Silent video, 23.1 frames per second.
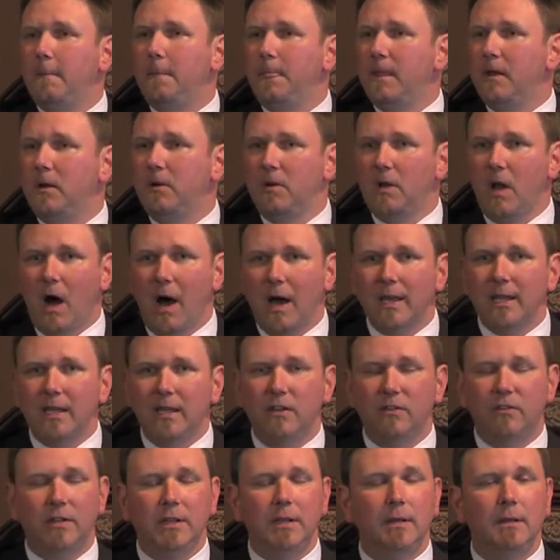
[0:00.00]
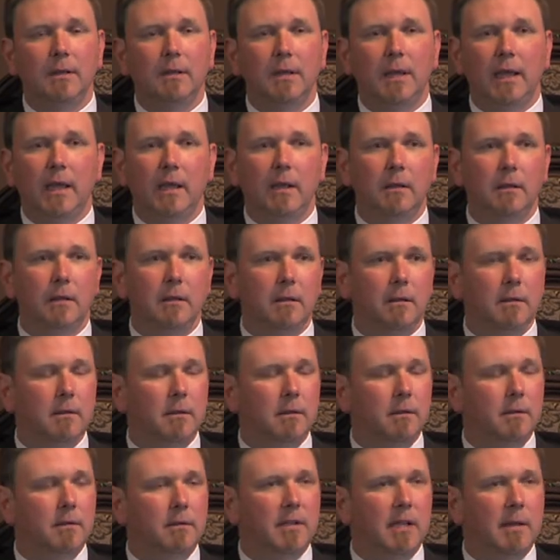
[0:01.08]
They're not easy,
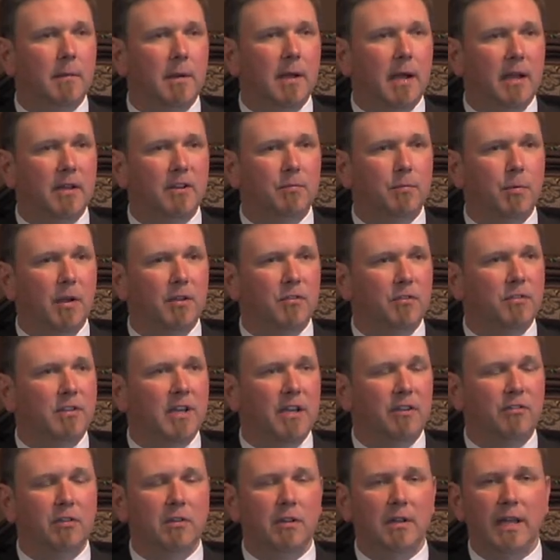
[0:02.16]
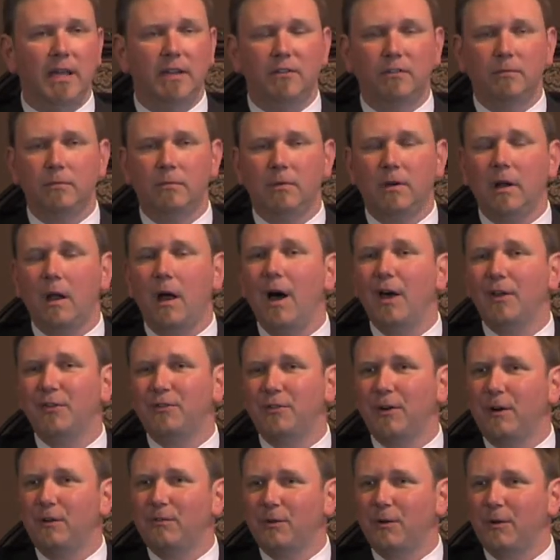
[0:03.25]
and Tim and I's presentation today has glossed
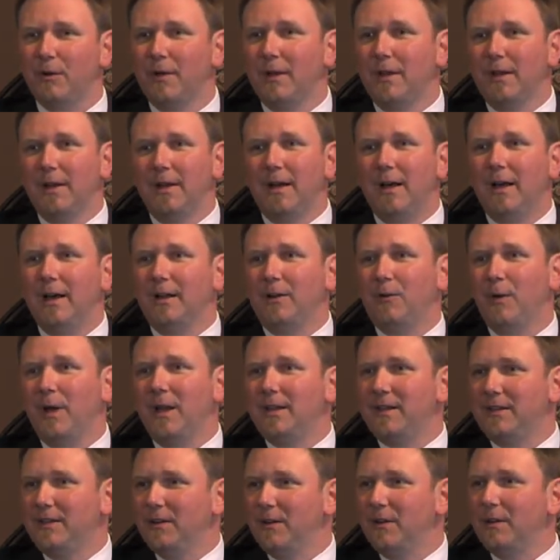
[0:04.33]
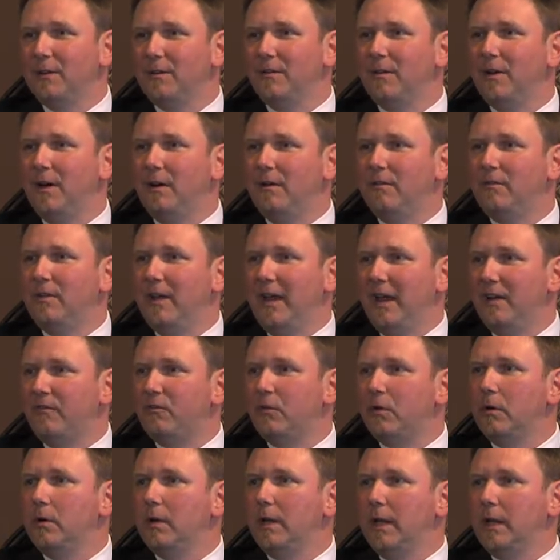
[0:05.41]
over a great deal of
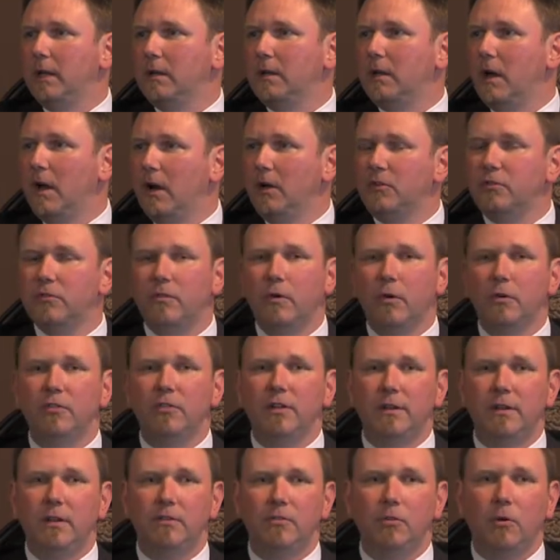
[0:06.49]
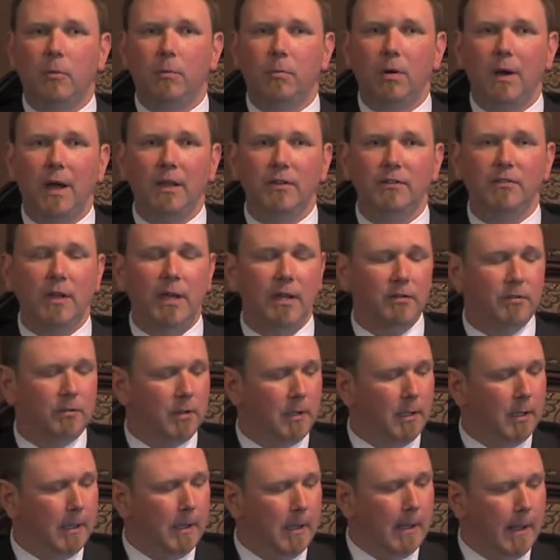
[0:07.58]
effort and controversy in this whole process.
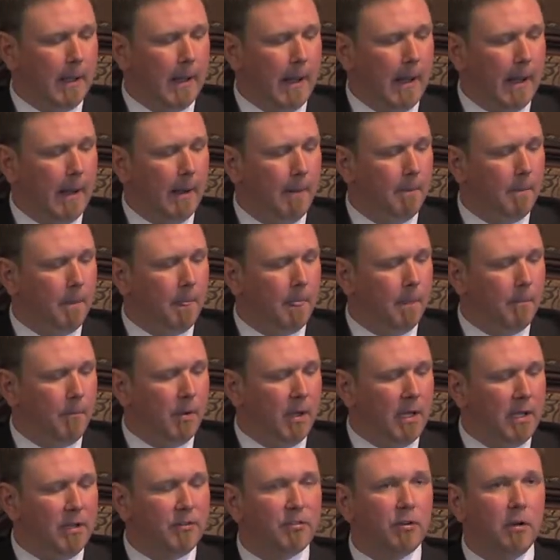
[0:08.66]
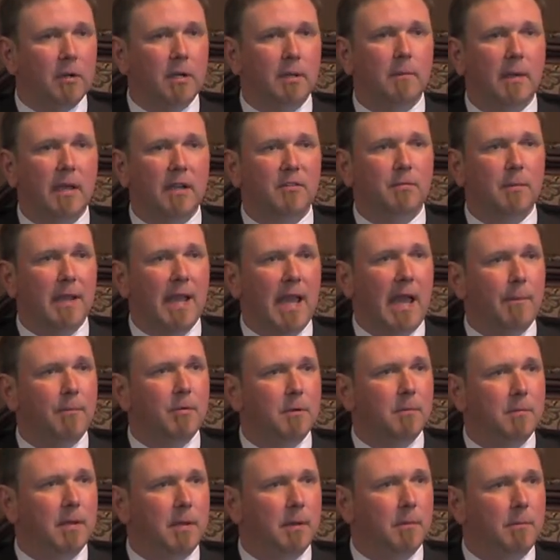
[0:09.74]
But it certainly makes me happy
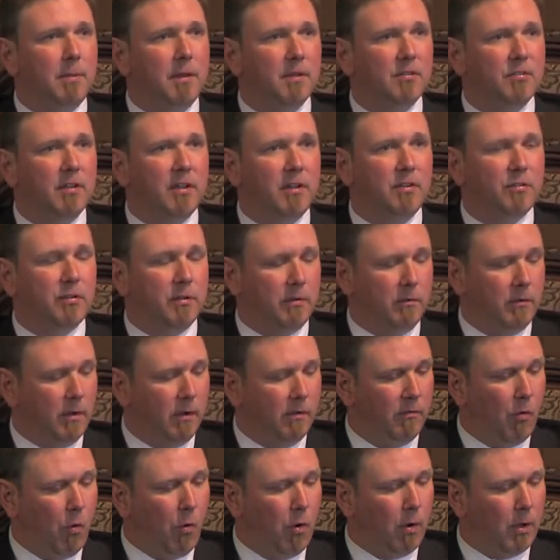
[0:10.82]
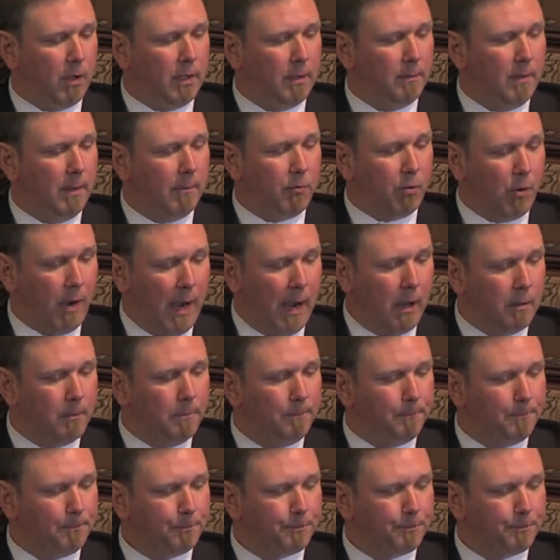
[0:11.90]
to be a citizen of Oregon and proud.